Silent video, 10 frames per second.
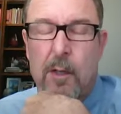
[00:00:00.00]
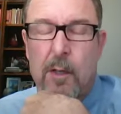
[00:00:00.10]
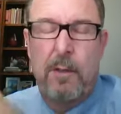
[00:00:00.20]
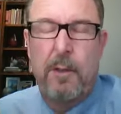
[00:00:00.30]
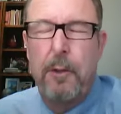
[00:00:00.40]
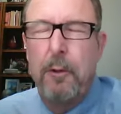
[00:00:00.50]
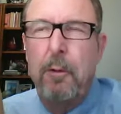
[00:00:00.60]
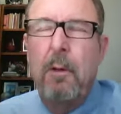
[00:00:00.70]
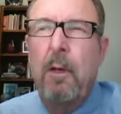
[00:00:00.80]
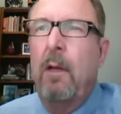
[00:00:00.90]
Those are
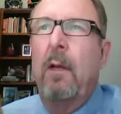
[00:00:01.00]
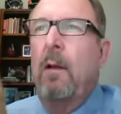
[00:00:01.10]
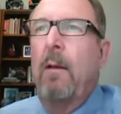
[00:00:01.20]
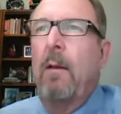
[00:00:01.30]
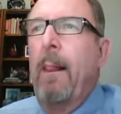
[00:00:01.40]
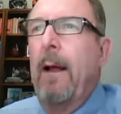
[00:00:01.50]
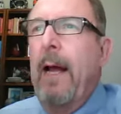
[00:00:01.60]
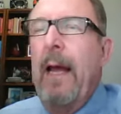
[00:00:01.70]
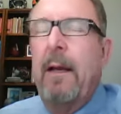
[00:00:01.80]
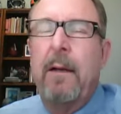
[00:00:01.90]
two
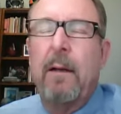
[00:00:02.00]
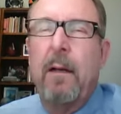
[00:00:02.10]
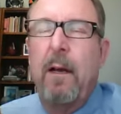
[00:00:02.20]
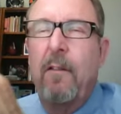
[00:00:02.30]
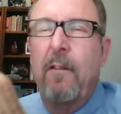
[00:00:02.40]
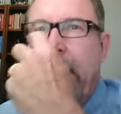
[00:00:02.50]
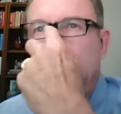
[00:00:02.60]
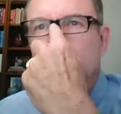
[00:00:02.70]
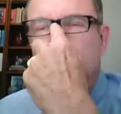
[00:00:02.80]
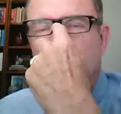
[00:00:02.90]
hand-in-glove
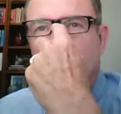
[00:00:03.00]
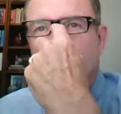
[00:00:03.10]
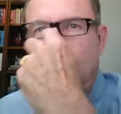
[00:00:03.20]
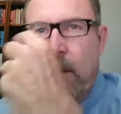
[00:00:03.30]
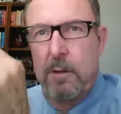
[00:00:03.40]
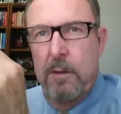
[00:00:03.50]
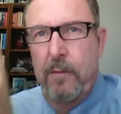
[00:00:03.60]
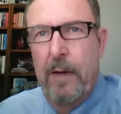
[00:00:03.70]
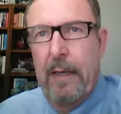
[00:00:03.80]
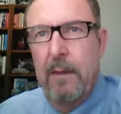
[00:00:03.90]
managerial words,
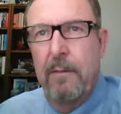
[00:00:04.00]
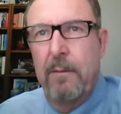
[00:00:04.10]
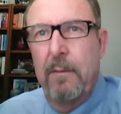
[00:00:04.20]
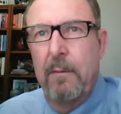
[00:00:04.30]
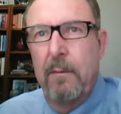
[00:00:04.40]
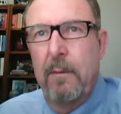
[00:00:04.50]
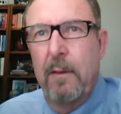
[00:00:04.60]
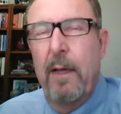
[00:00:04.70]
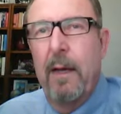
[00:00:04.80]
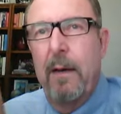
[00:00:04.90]

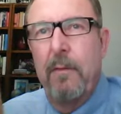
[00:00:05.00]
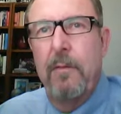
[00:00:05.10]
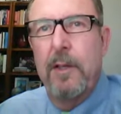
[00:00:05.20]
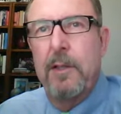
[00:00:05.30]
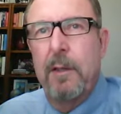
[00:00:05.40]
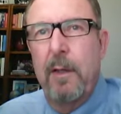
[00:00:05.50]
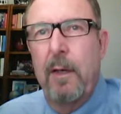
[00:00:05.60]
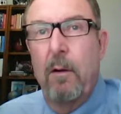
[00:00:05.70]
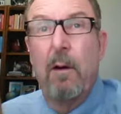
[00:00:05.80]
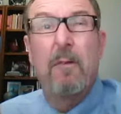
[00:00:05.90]
effectively and
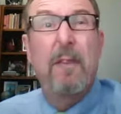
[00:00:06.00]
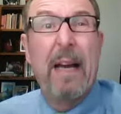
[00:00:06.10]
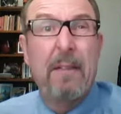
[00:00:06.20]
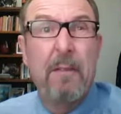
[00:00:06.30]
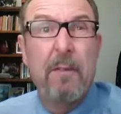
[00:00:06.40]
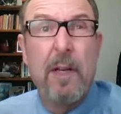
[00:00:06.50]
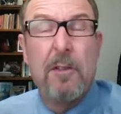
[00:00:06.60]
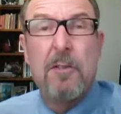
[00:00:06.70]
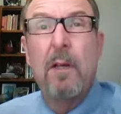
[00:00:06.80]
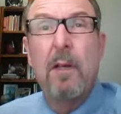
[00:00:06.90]
efficiently, or
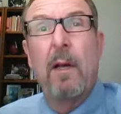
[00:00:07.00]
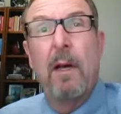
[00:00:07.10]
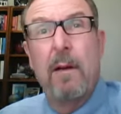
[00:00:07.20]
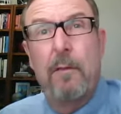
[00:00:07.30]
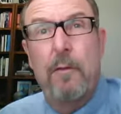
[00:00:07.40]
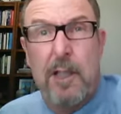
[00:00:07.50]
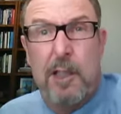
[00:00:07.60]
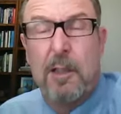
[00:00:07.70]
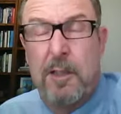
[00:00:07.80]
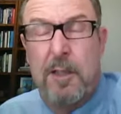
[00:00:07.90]
effectiveness and
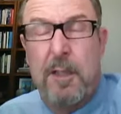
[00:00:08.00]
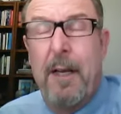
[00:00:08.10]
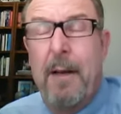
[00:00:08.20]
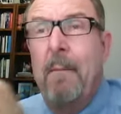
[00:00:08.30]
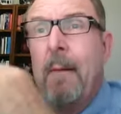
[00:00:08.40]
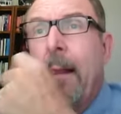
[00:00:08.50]
efficiency.